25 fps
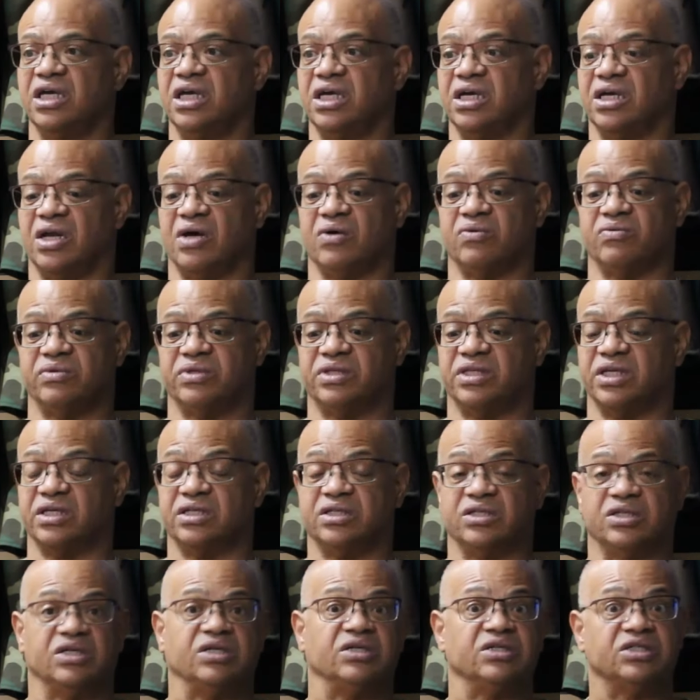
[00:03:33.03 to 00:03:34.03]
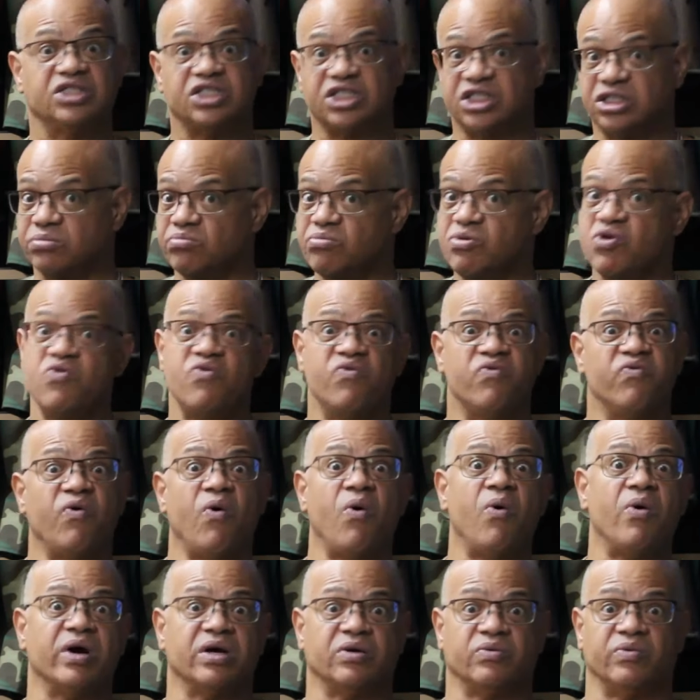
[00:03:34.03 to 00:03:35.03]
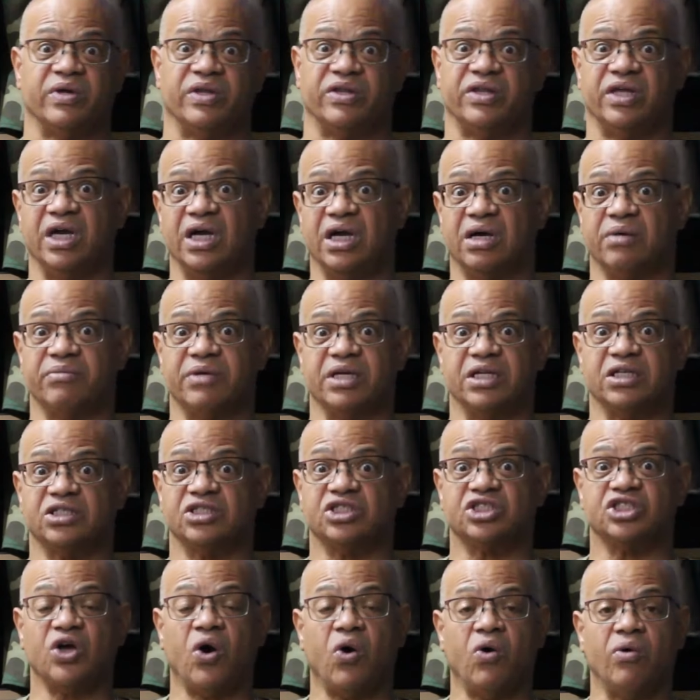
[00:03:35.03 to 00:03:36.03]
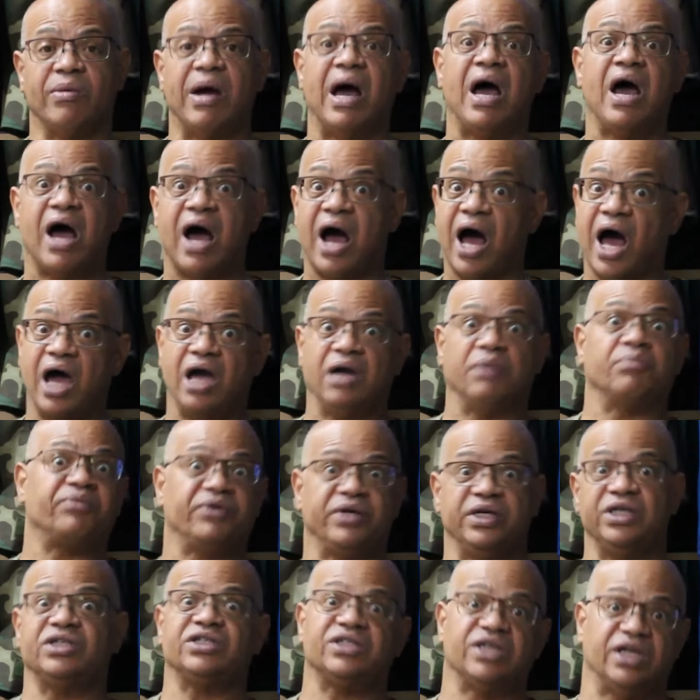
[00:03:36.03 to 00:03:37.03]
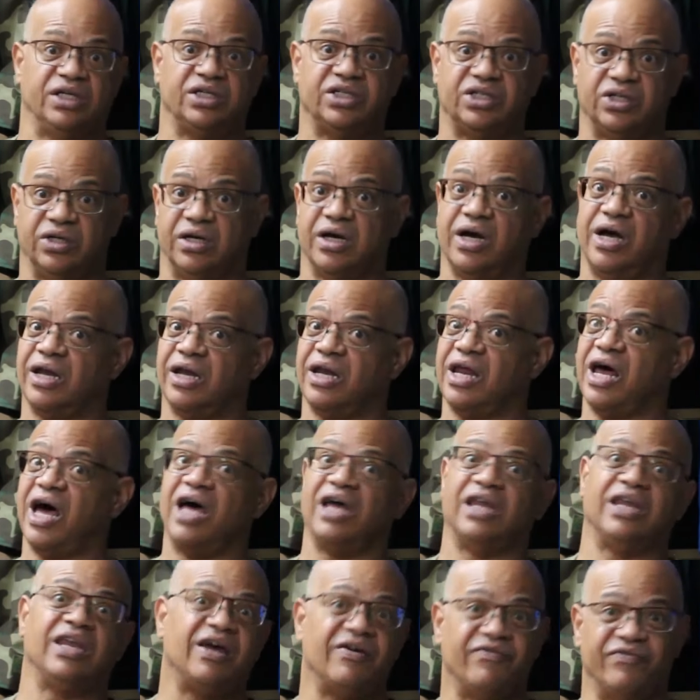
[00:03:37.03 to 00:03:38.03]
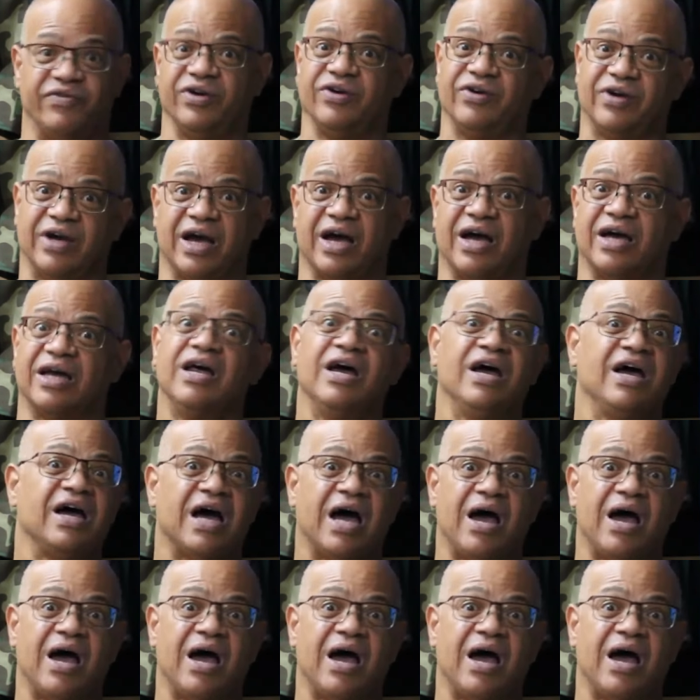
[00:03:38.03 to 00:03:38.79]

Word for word: you know, then just move forward with Him and just show Him, I appreciate you, God. I love you, God.